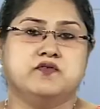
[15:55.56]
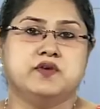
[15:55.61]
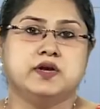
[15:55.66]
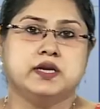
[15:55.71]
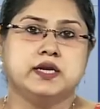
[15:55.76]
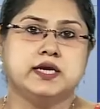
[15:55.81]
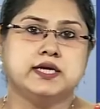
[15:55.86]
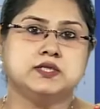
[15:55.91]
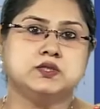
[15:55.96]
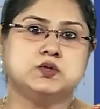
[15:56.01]
We
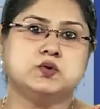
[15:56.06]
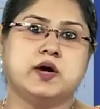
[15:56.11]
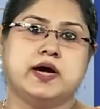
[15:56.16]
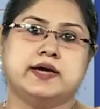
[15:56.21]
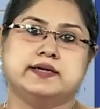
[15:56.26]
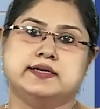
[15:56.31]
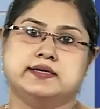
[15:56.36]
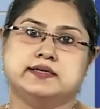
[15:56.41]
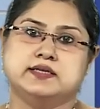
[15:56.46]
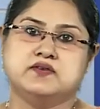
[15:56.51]
need to
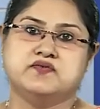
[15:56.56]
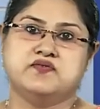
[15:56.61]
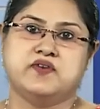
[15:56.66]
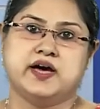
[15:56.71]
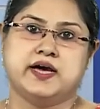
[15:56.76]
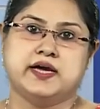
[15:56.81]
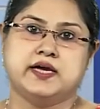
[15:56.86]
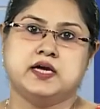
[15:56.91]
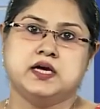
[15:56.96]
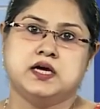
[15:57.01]

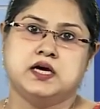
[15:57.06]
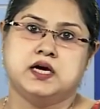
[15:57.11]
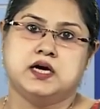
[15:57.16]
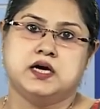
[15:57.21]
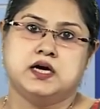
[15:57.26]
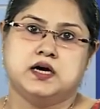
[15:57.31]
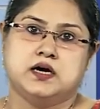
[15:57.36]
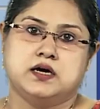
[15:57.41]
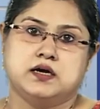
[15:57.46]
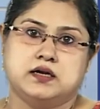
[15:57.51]
identify,
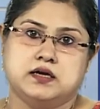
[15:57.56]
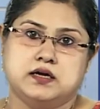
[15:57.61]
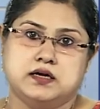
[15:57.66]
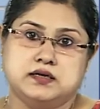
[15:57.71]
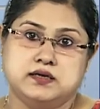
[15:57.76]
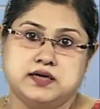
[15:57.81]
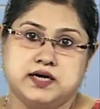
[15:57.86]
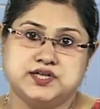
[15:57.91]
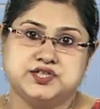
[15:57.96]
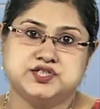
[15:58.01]
uh,
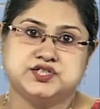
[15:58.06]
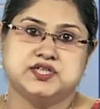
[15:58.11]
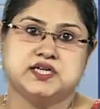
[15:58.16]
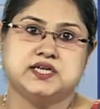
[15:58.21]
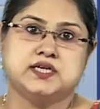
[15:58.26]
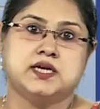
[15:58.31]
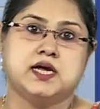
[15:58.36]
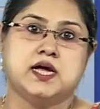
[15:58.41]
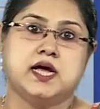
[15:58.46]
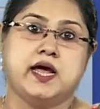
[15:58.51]

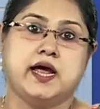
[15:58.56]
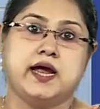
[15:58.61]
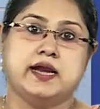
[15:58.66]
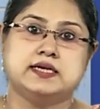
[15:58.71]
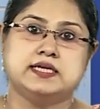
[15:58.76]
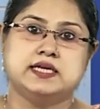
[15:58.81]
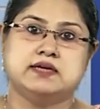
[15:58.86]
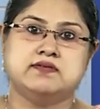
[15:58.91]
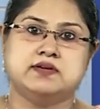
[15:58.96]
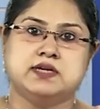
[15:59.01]
nurture
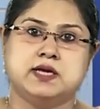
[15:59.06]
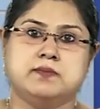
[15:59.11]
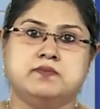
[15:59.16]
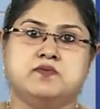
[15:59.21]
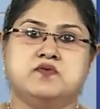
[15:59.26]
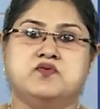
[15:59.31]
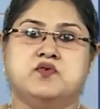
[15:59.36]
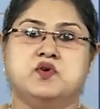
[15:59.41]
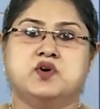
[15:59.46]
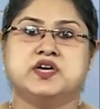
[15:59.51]
and develop
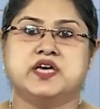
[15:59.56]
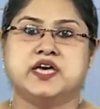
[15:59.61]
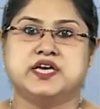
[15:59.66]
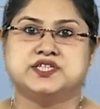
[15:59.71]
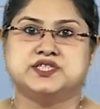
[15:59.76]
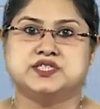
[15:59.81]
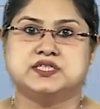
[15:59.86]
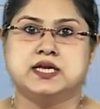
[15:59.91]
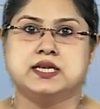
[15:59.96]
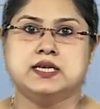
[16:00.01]

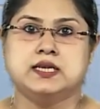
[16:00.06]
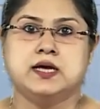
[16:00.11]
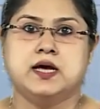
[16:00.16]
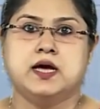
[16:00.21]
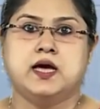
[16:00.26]
vocational